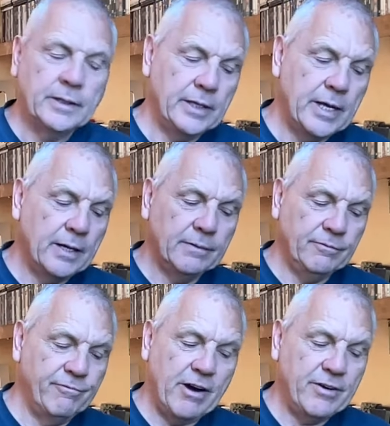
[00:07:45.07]
Yeah,
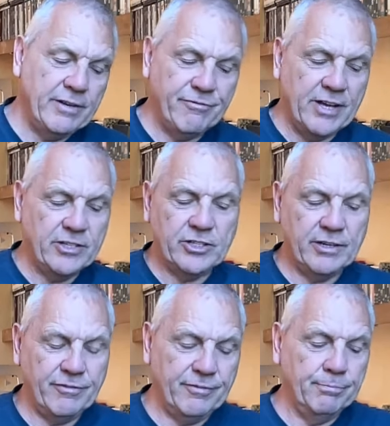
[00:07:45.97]
very
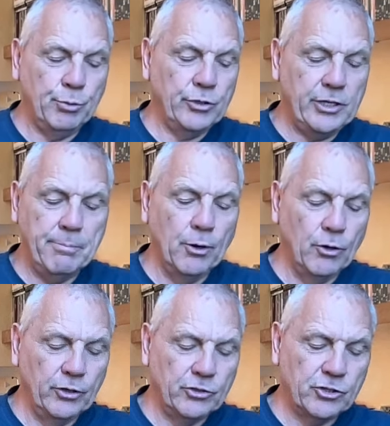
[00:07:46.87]
defensive. Put your
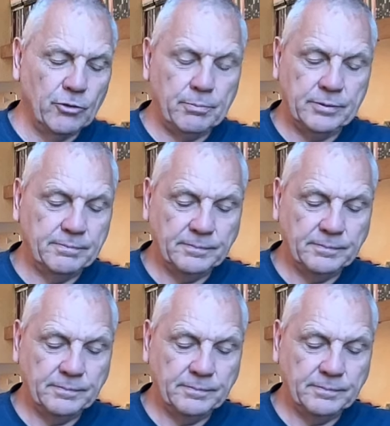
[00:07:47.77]
borders up.